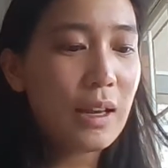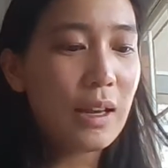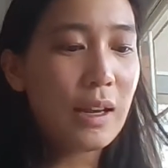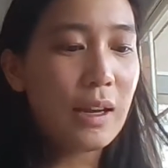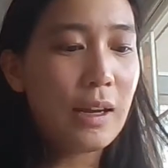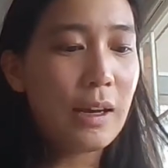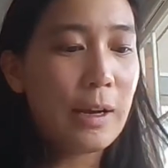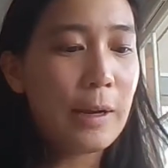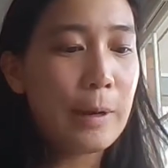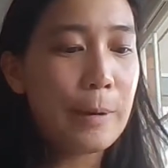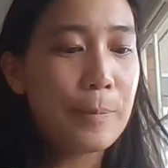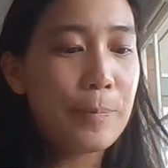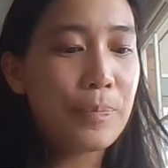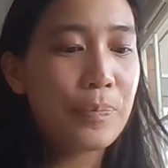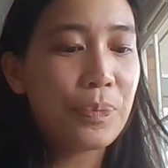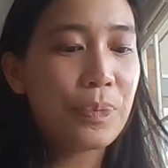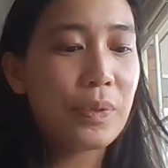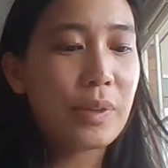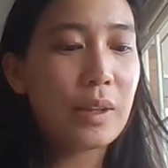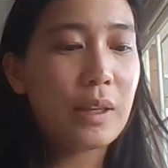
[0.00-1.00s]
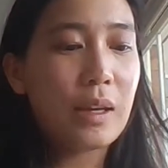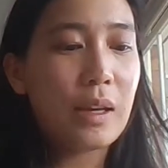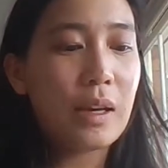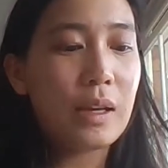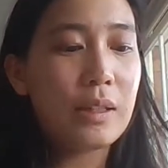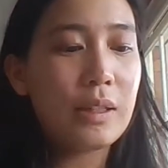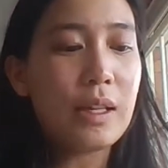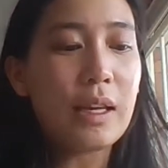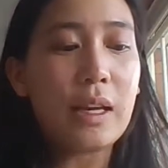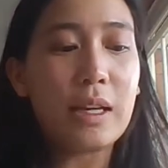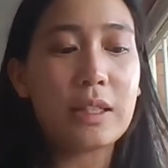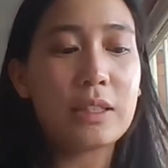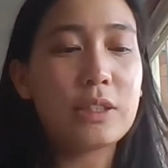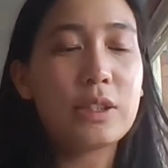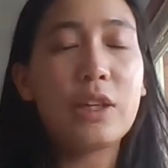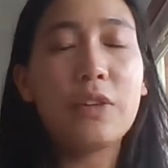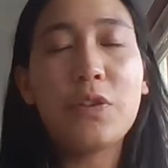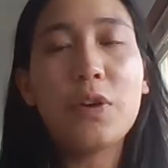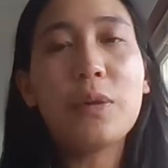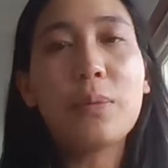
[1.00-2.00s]
Yeah, so
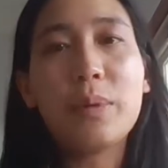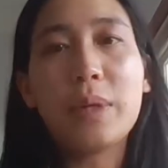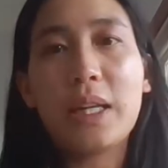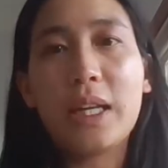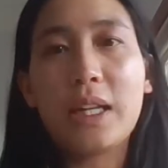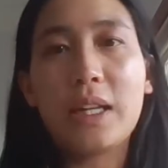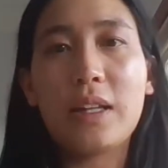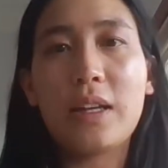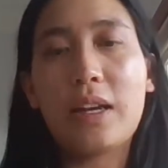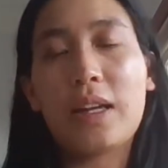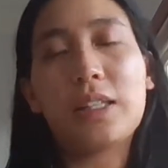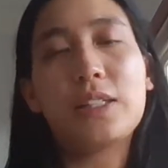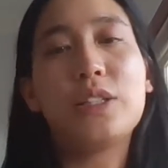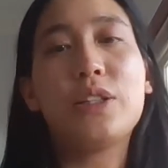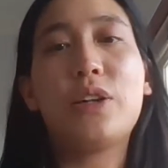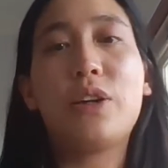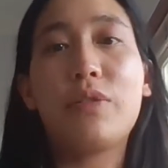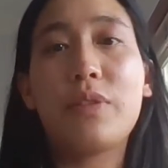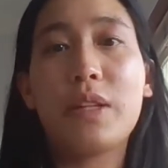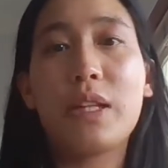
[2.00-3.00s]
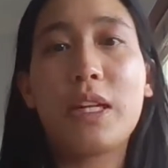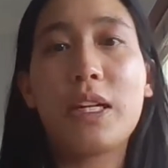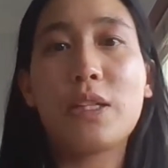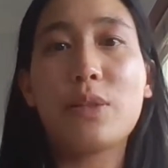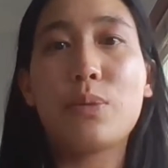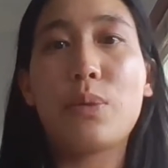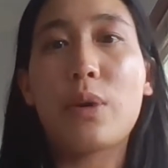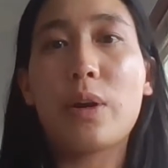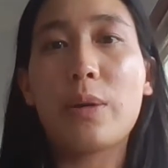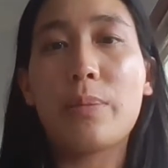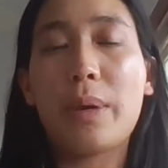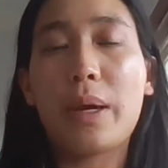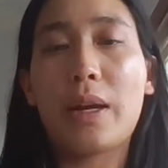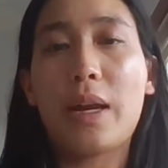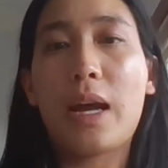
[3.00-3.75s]
if you're a beginner, I guess you don't really need to worry about